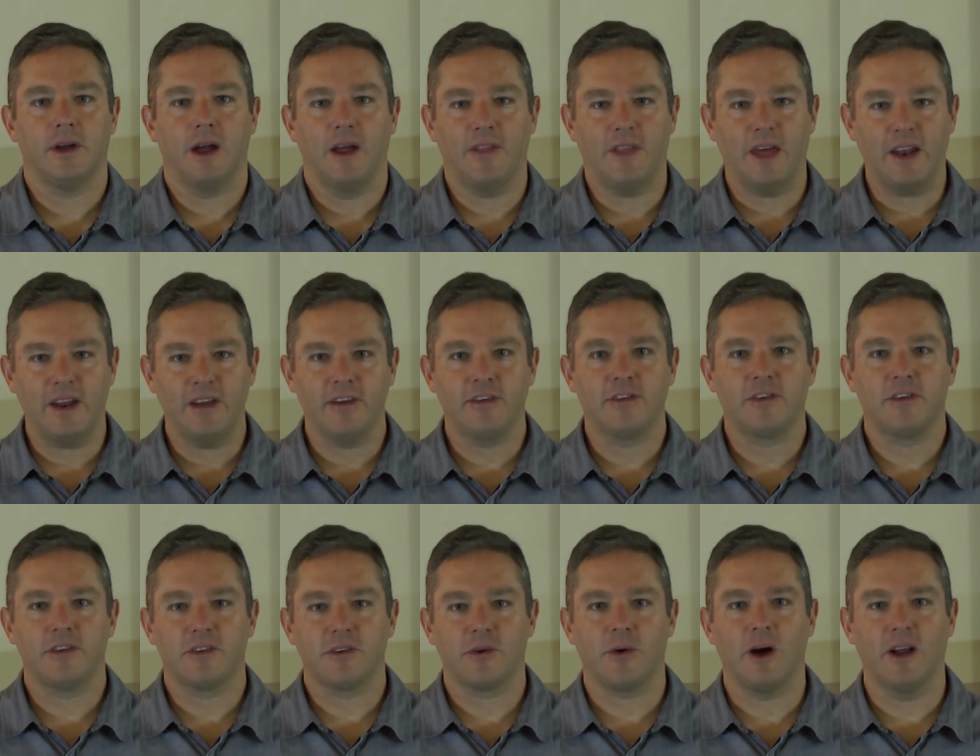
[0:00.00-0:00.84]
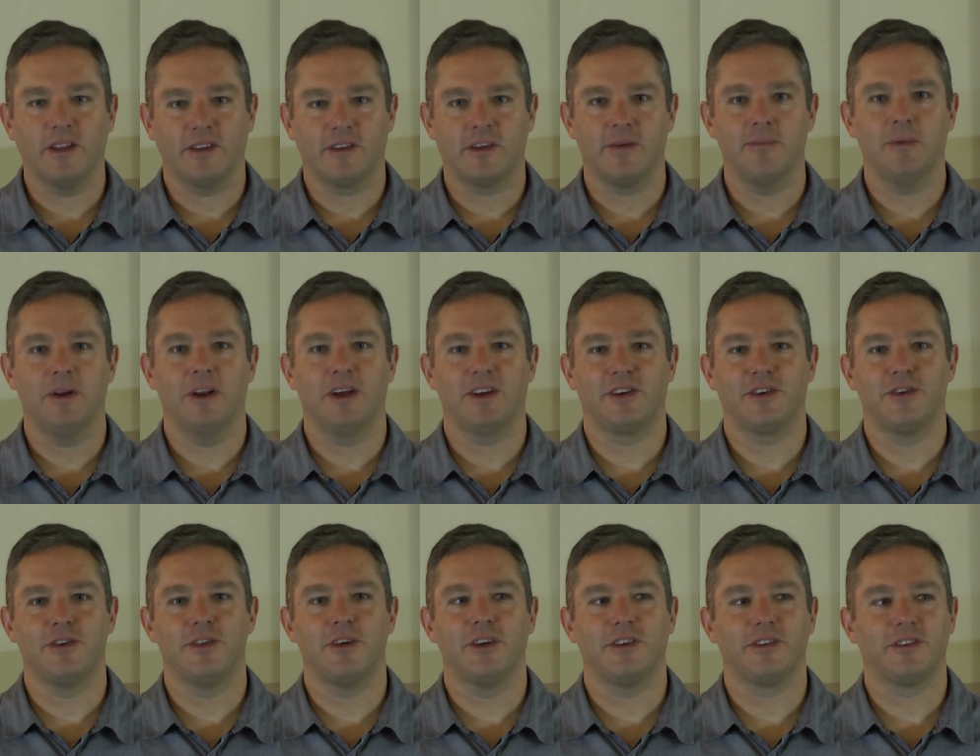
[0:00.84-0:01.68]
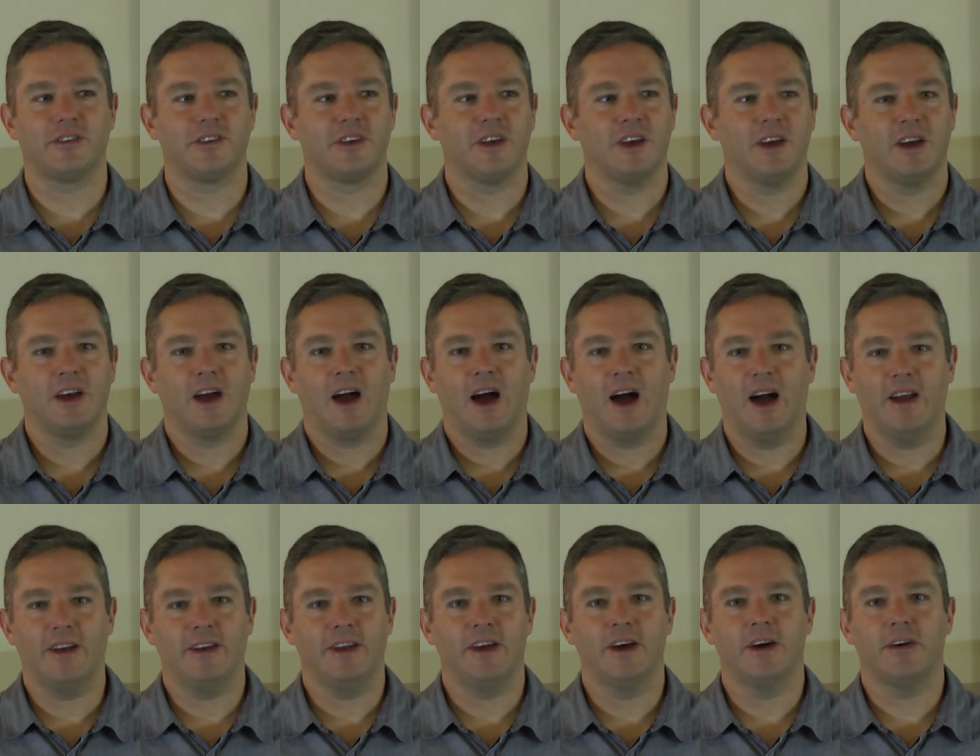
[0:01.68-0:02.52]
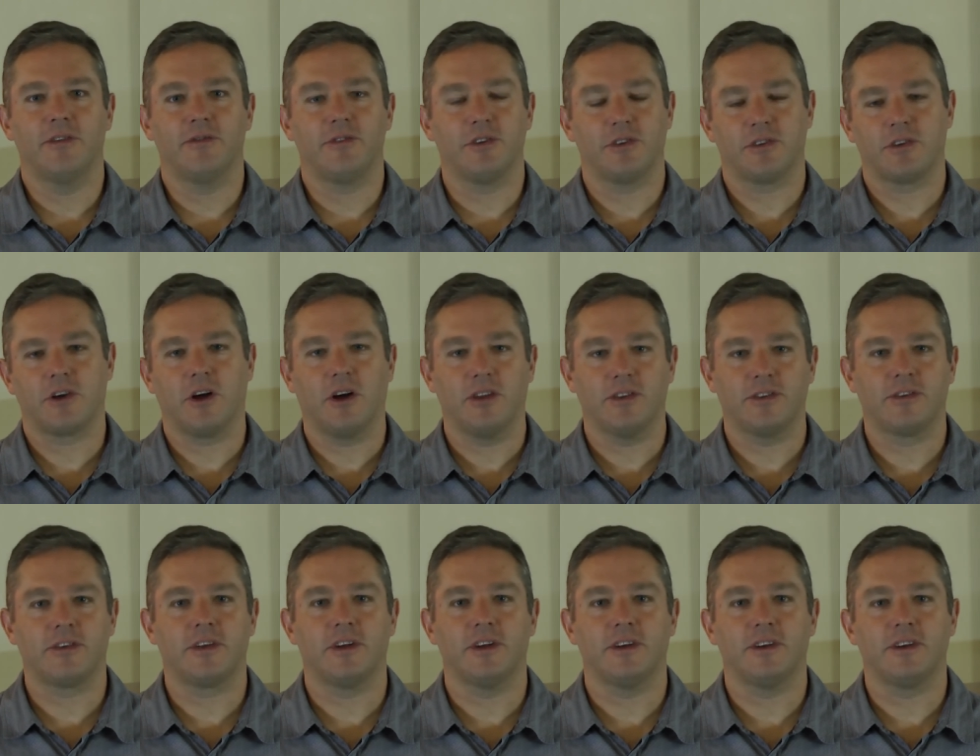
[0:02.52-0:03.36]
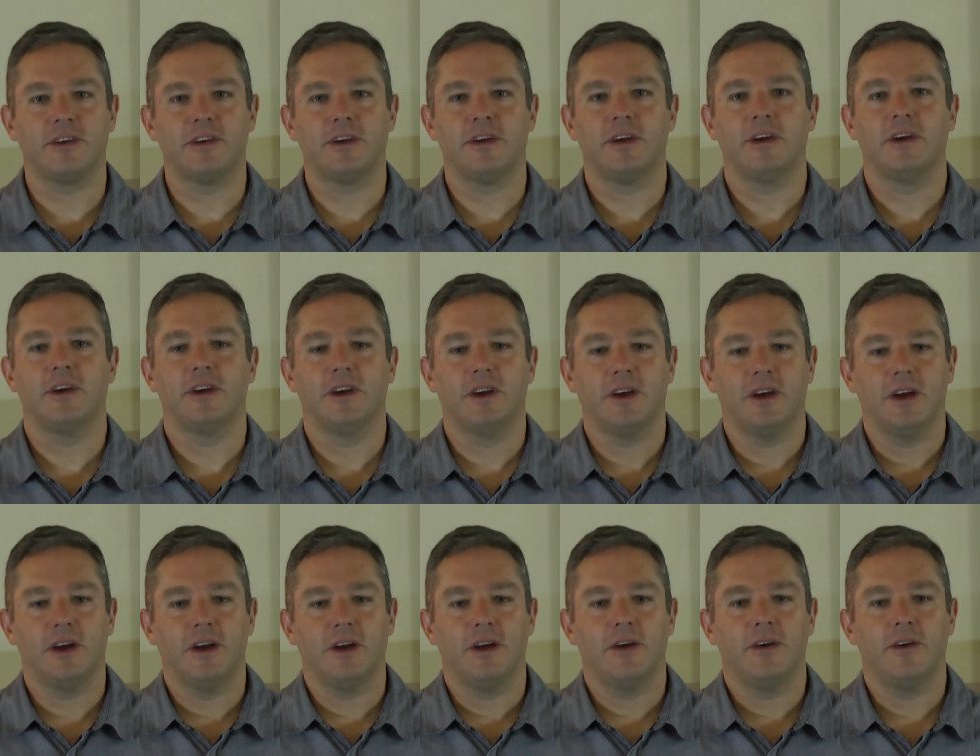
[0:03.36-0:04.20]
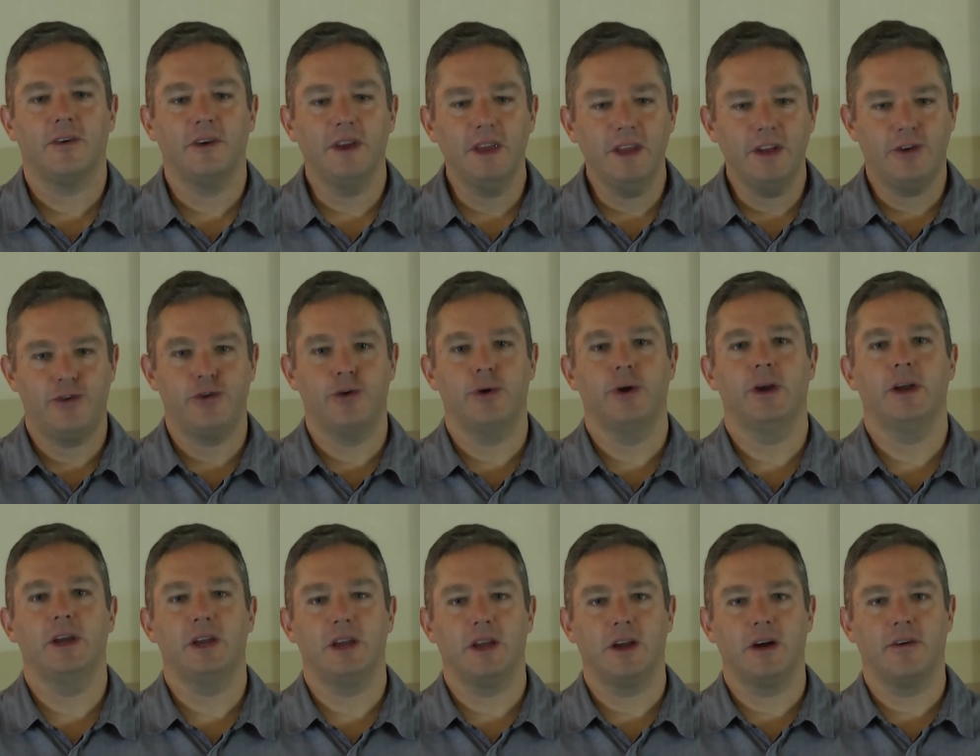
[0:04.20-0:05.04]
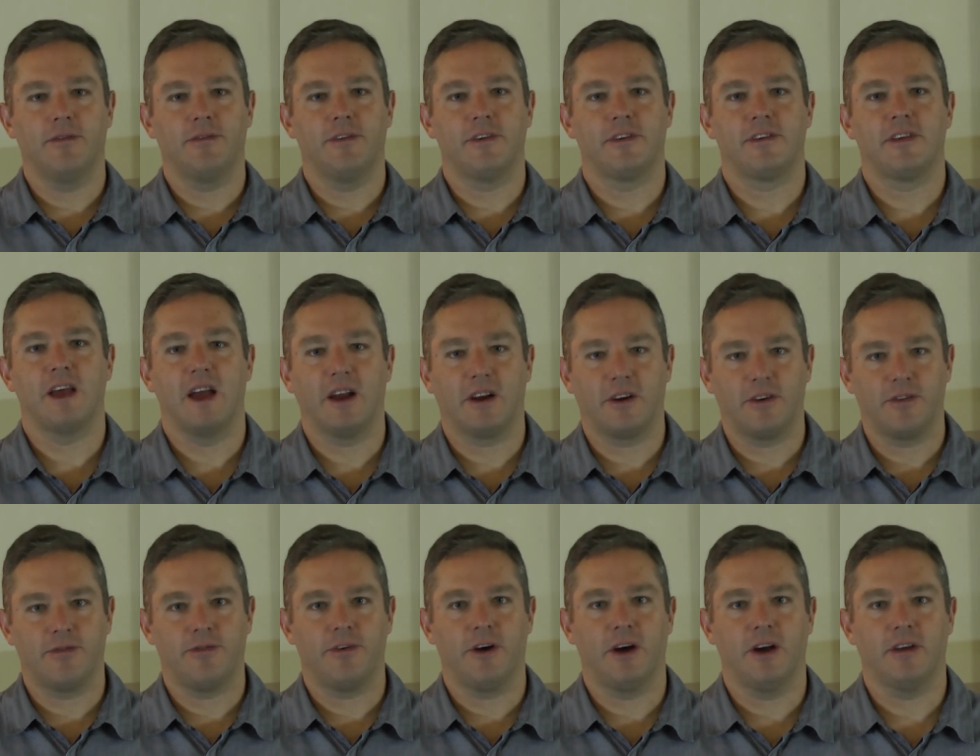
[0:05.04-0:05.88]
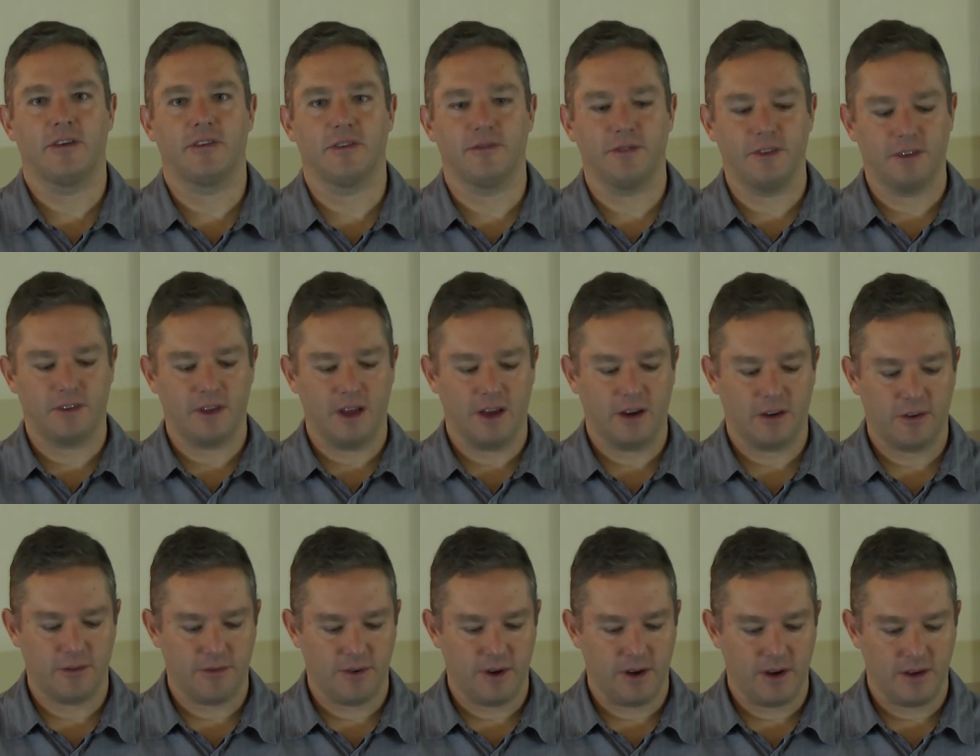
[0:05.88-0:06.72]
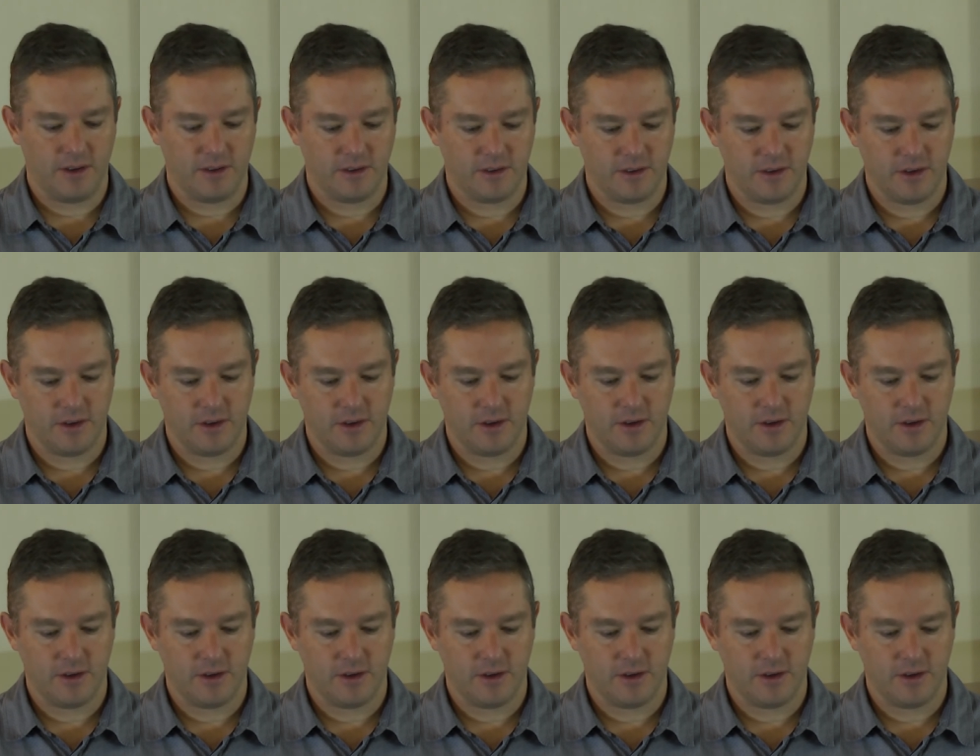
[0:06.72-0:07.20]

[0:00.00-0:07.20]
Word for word: And that is quite similar to this idea of this constant redoing of the sacrifice, of the sacrifice.